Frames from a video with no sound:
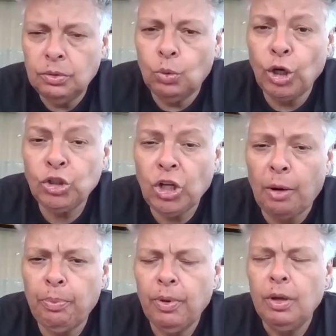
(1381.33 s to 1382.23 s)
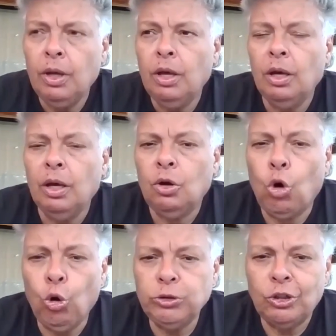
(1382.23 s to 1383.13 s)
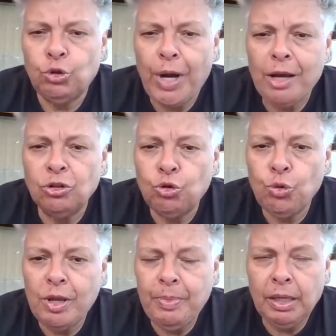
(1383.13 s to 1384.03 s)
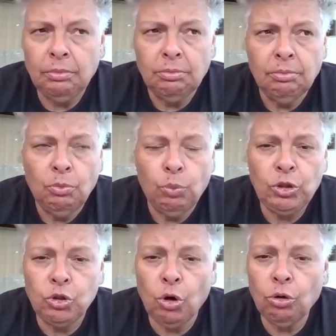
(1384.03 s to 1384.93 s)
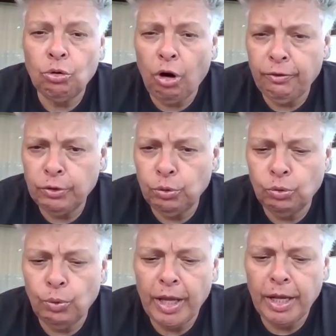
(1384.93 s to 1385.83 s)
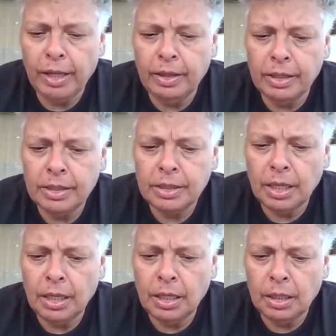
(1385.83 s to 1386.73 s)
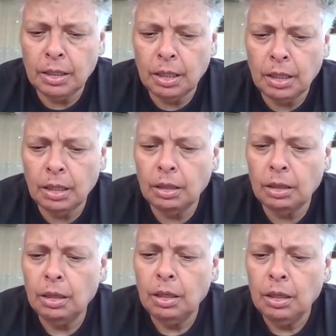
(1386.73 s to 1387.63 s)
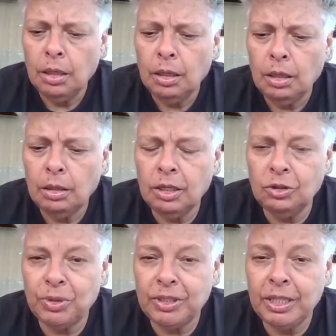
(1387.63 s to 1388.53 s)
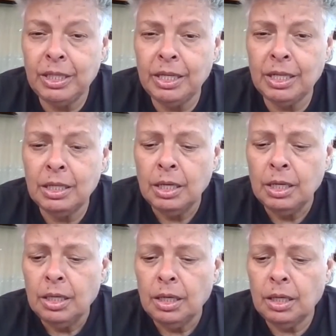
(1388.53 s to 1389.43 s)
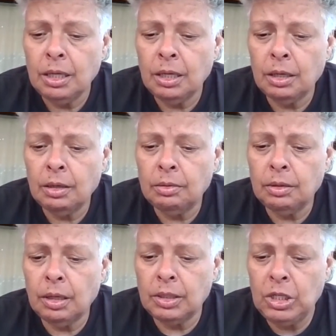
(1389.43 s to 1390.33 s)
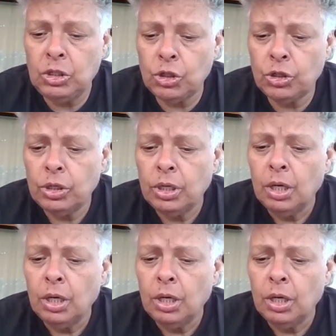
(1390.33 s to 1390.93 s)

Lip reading: workshop called Dragon Dreaming with John Croft, who created this, and his Brazilian teacher,